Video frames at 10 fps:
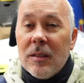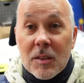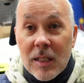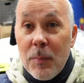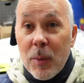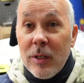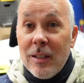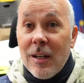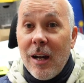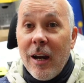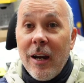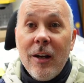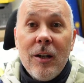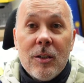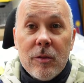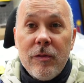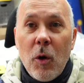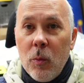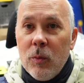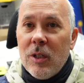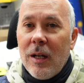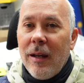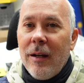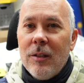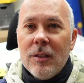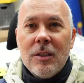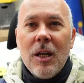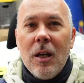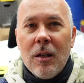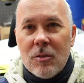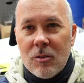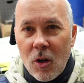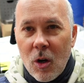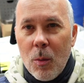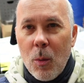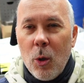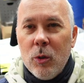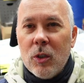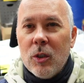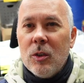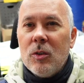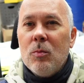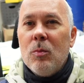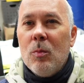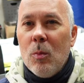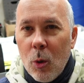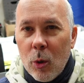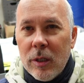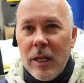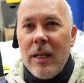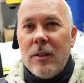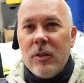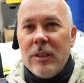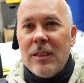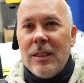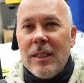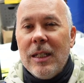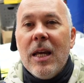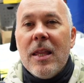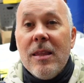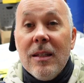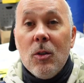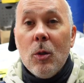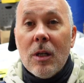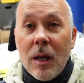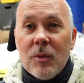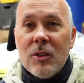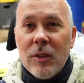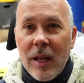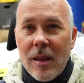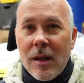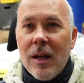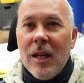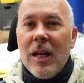slippery tires, foam tires, stronger motors, more electricity. This all comes together.